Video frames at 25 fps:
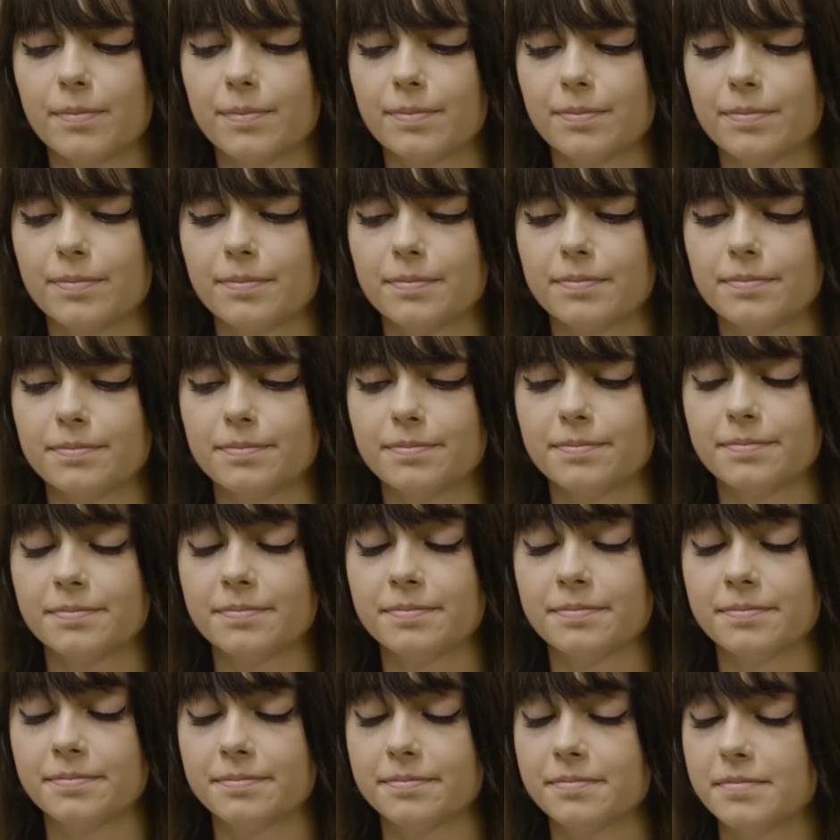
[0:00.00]
This is the
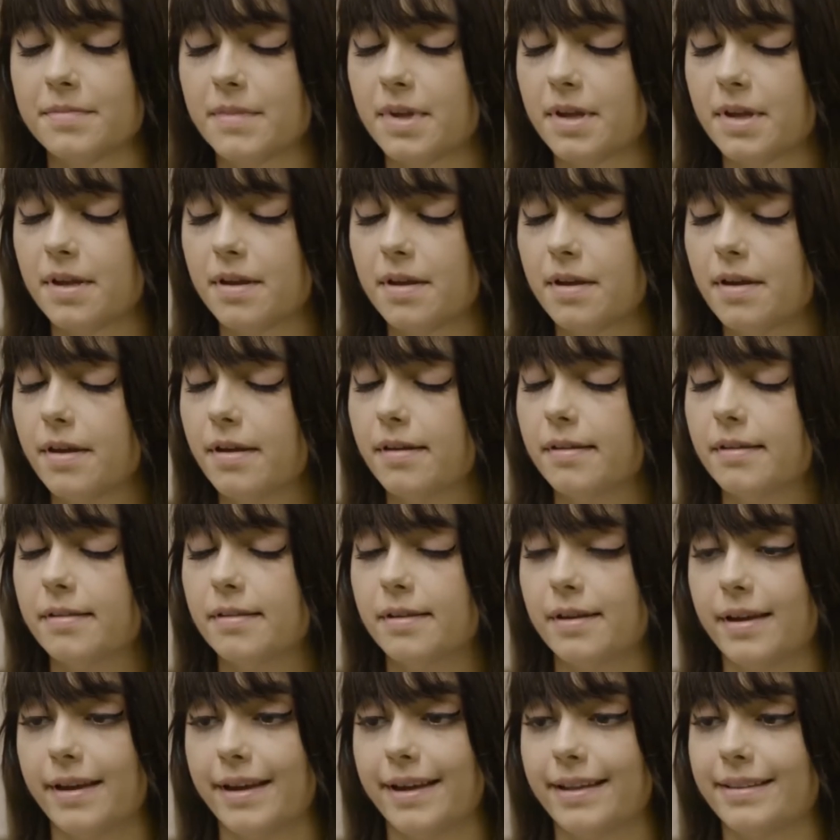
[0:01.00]
story of Eliza,
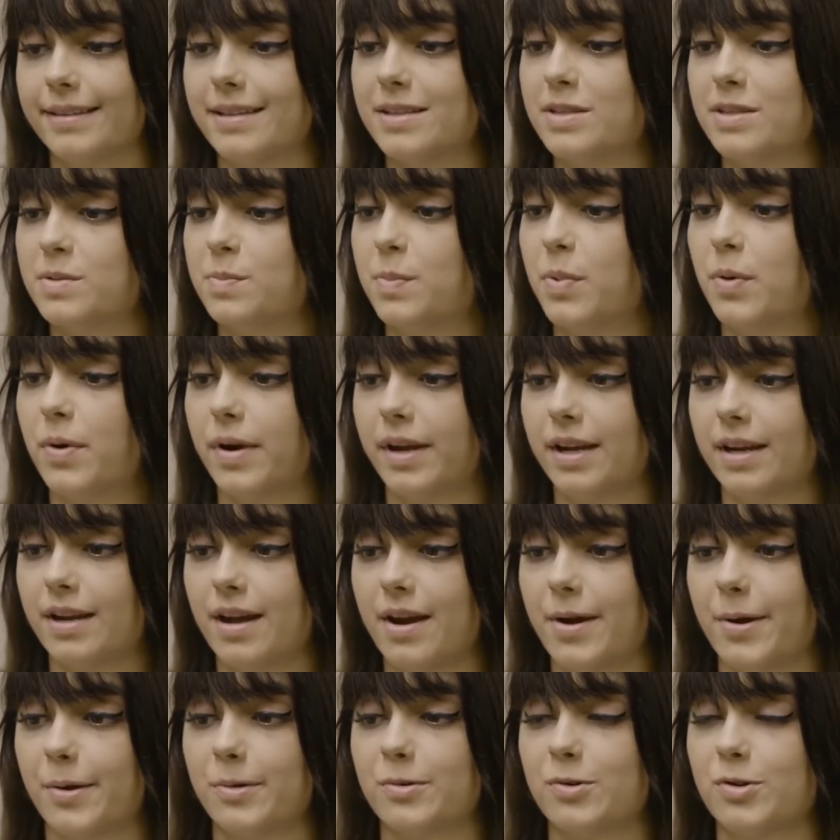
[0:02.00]
played by Linnea
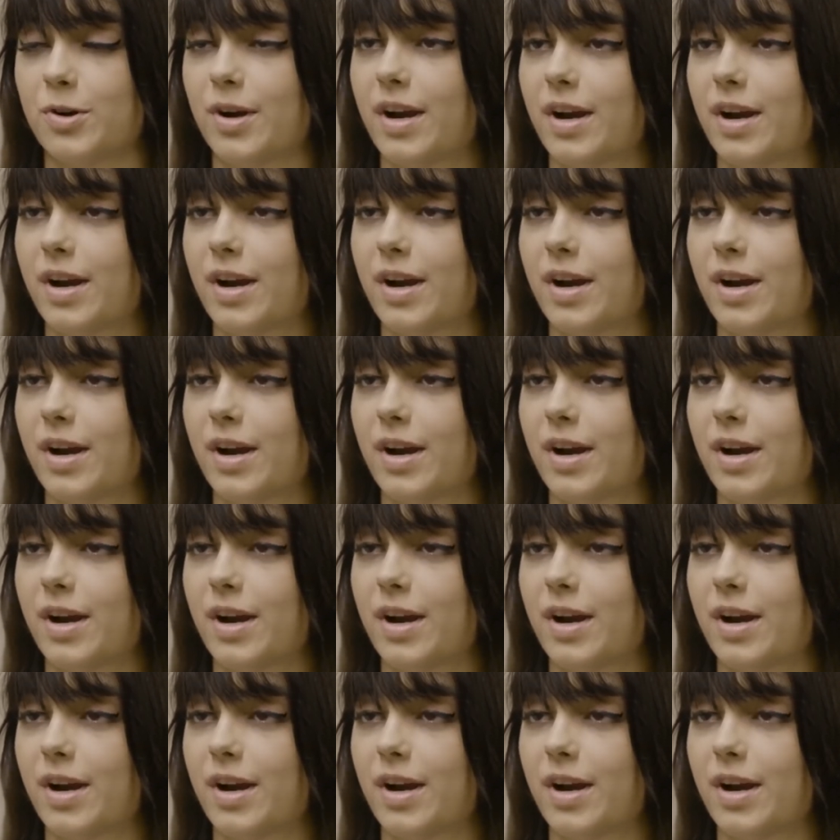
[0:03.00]
Gregg.